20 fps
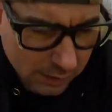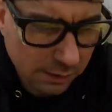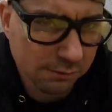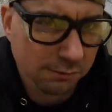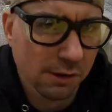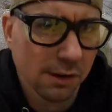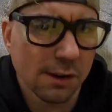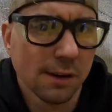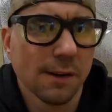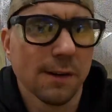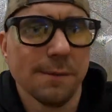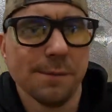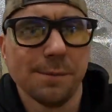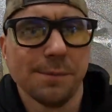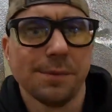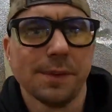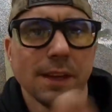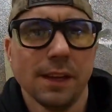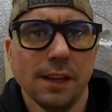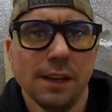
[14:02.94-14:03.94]
converter.
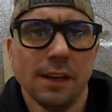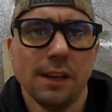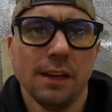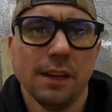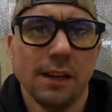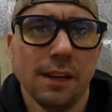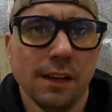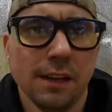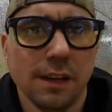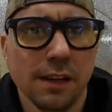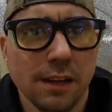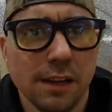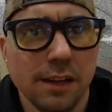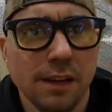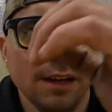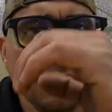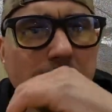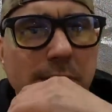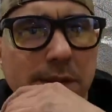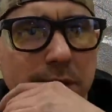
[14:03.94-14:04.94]

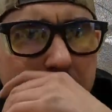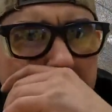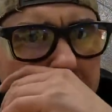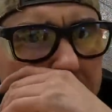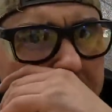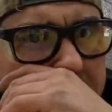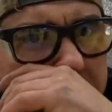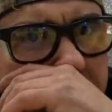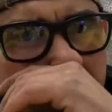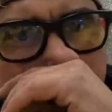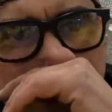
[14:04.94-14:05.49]
It was a decent